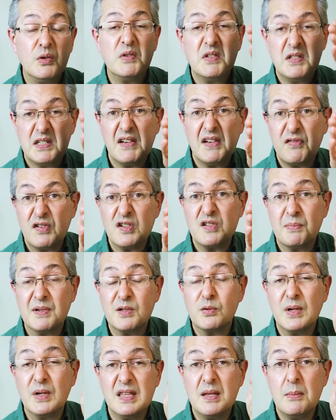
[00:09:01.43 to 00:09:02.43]
the difference
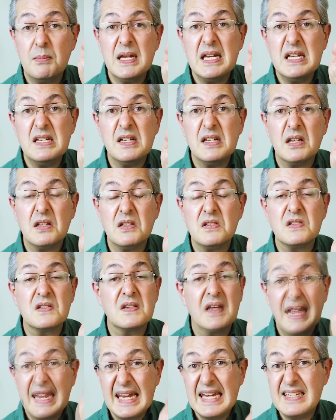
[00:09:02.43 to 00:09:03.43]
between the
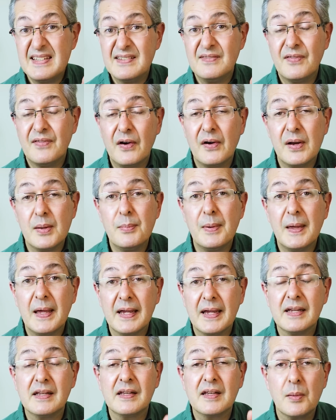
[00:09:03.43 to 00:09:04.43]
medians, isn't very
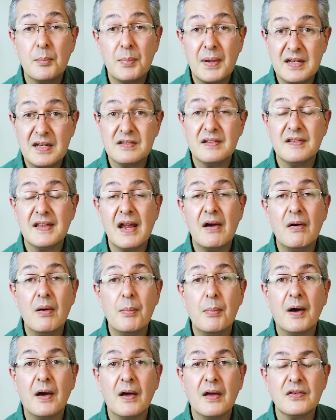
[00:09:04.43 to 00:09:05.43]
big compared to the error
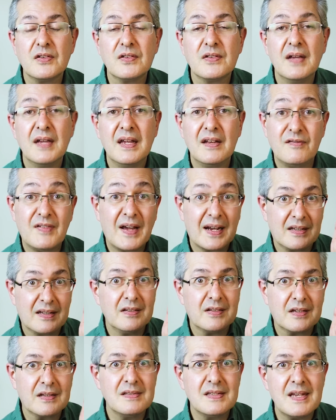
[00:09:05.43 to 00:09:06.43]
bars. In fact,
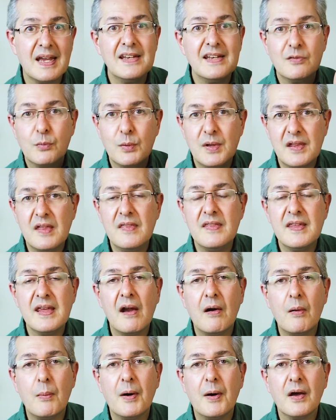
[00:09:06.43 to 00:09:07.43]
it's contained within the
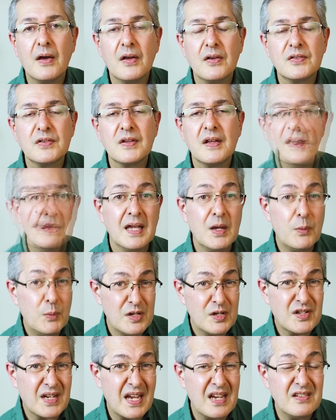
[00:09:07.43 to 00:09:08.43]
error bars, in
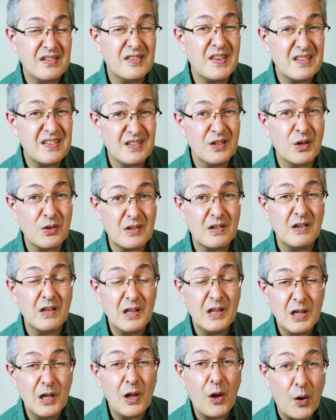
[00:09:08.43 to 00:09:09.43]
which case there's not a
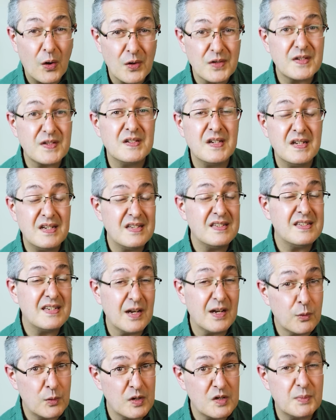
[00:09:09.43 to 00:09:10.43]
lot to
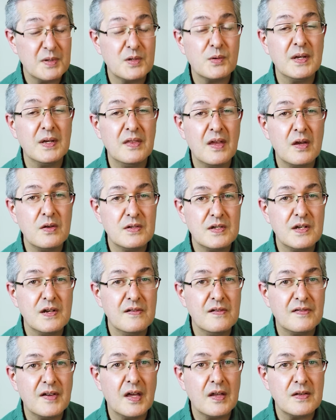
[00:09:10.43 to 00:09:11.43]
distinguish between those
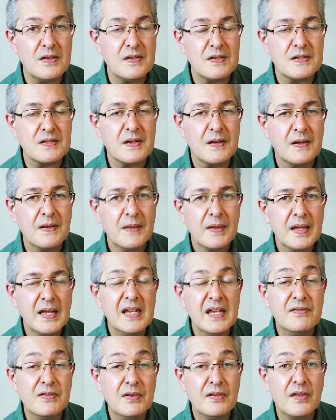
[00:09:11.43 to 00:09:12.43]
two funds,
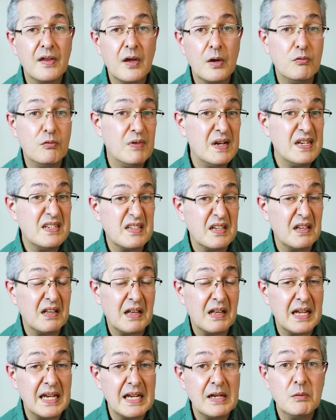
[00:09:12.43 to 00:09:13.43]
even though
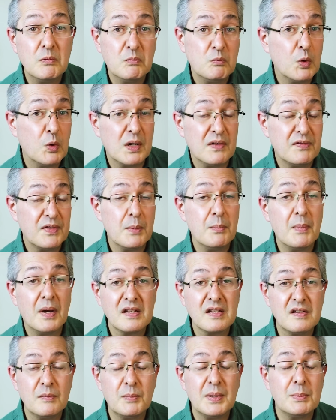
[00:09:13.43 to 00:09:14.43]
recently one of them
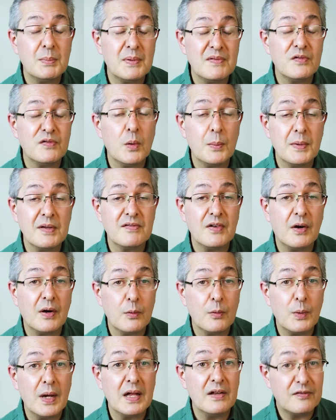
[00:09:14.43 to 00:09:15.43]
might have been performing very
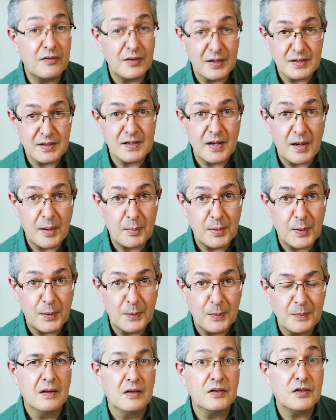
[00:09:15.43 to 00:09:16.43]
well, for
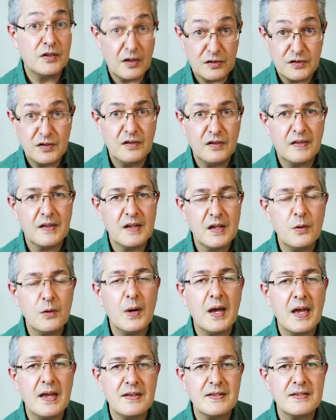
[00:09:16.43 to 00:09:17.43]
example, such as the
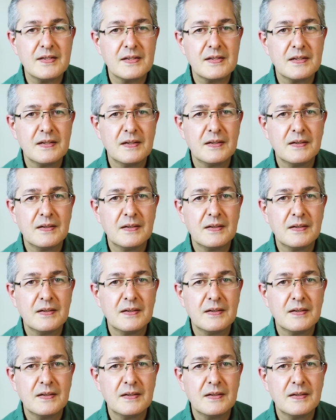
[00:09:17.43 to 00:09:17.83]
US.